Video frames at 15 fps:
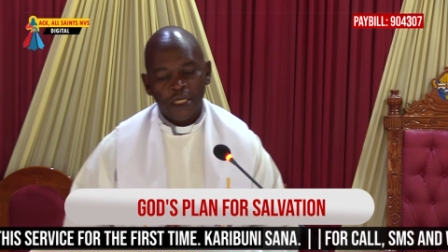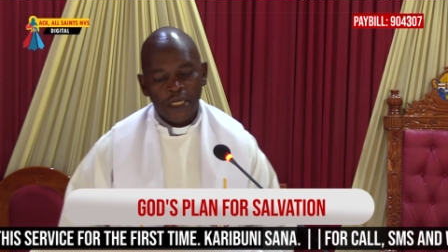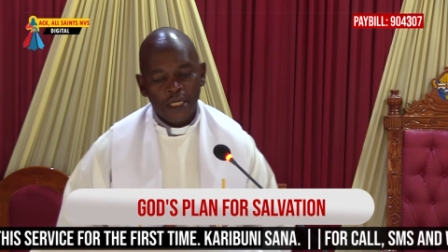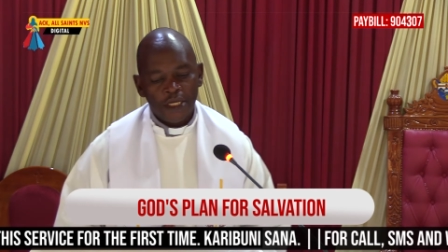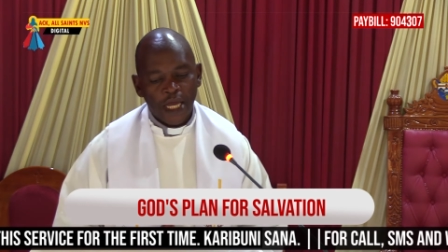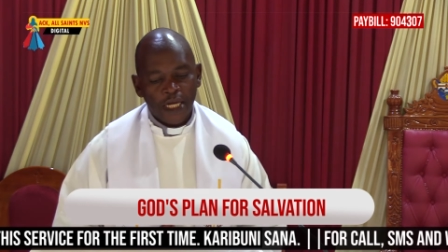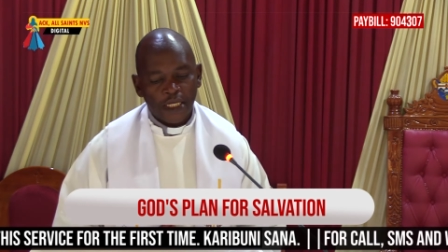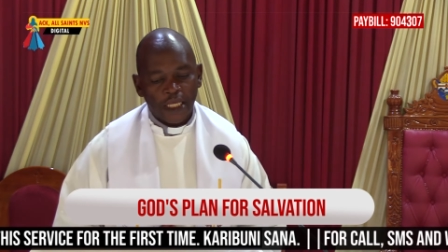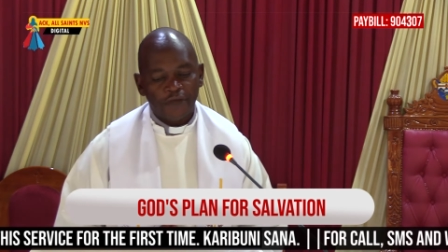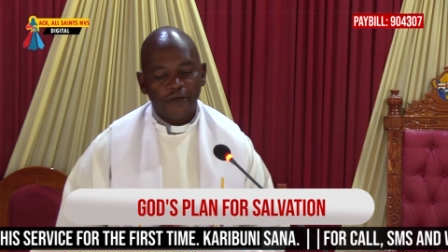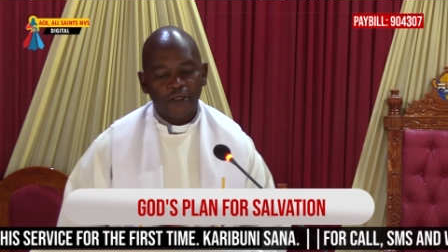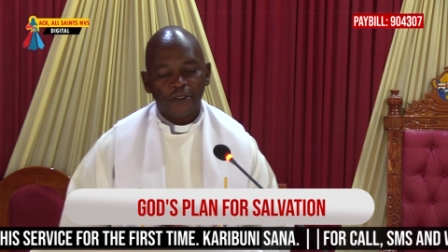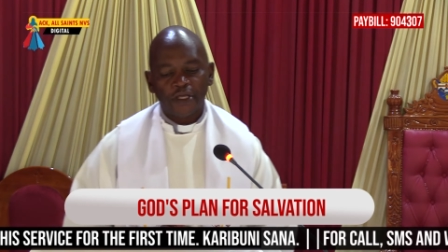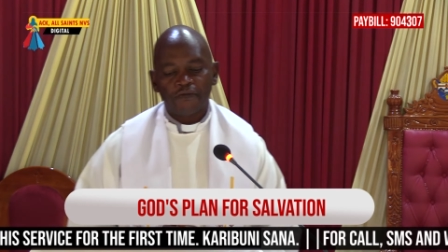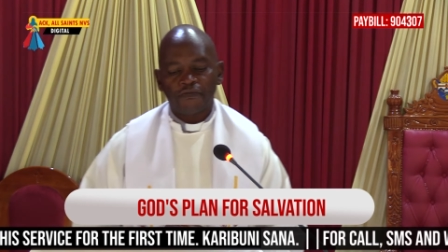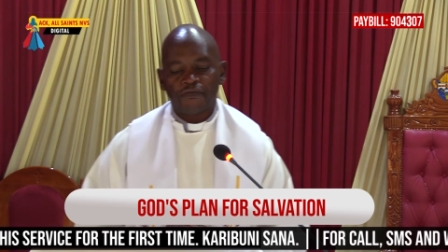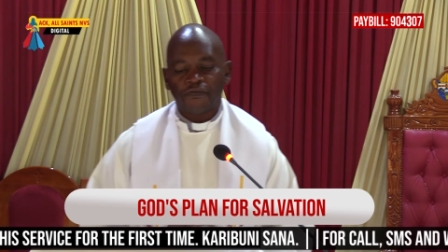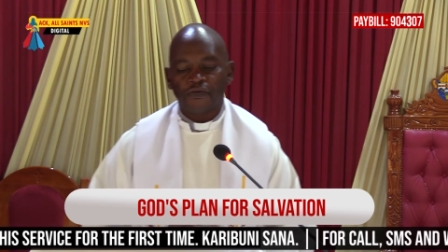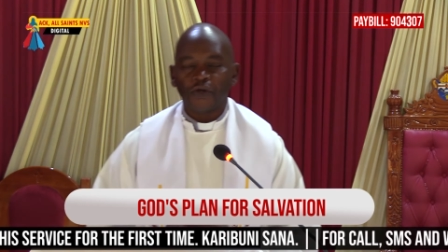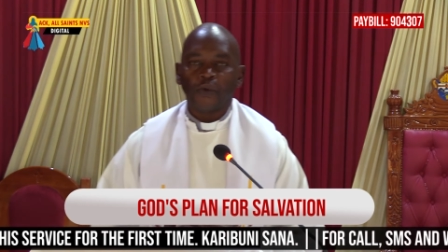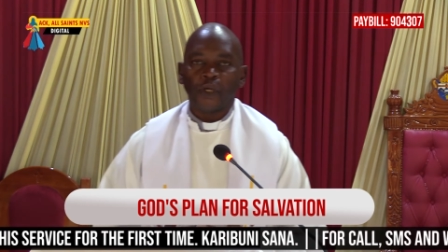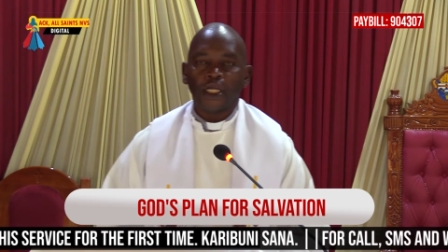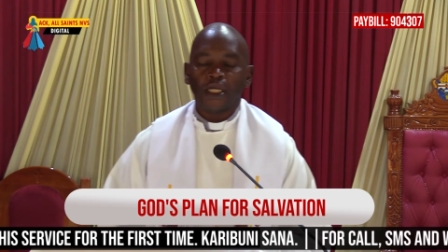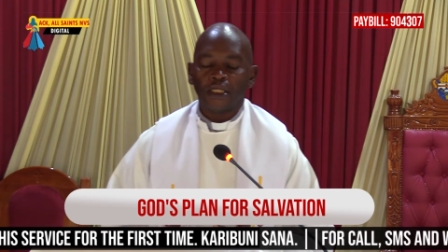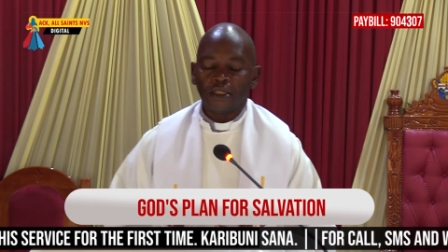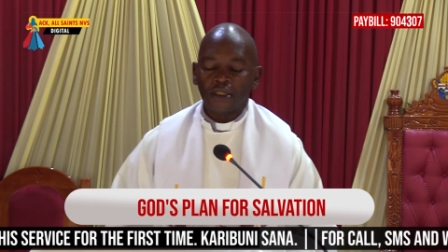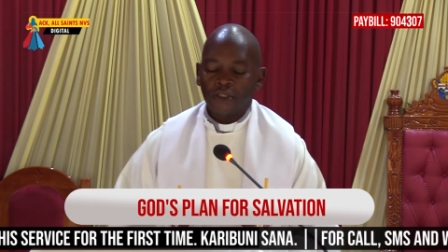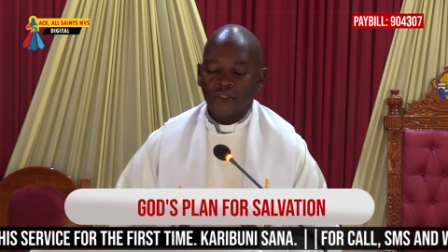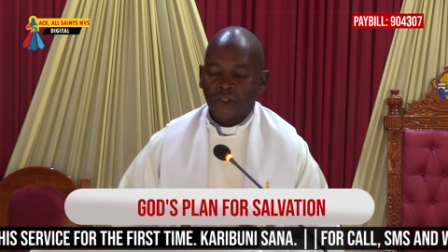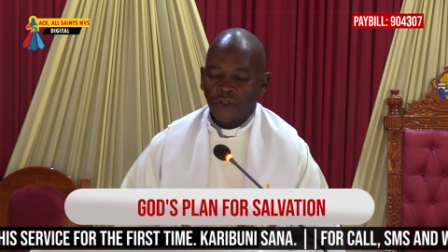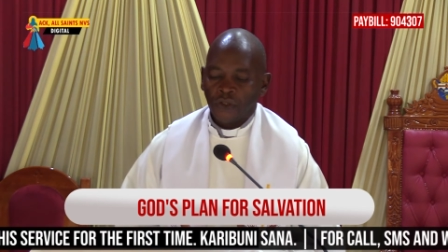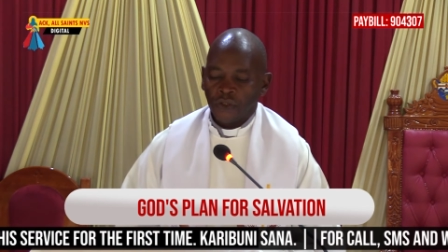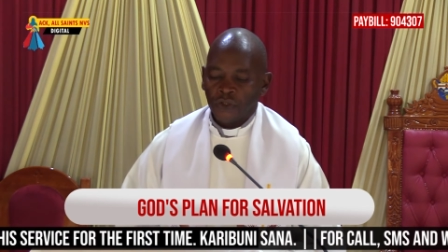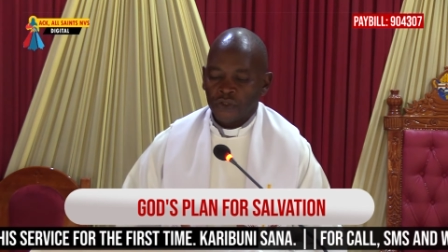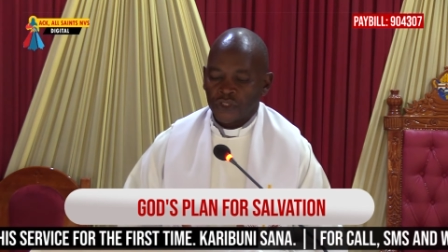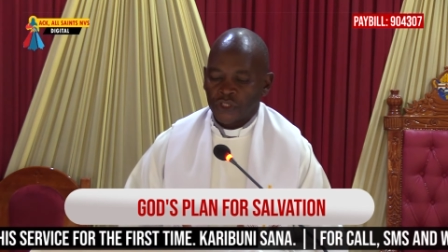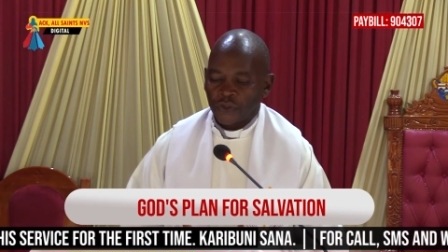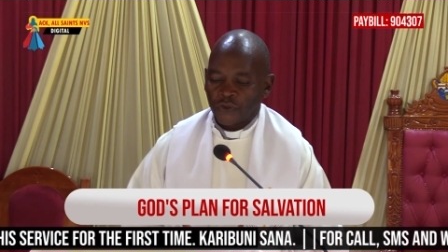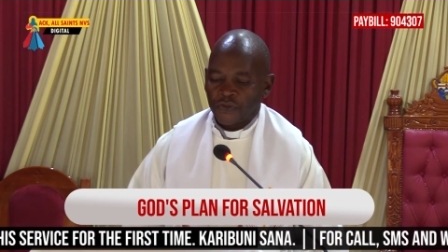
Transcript: He had given them free will so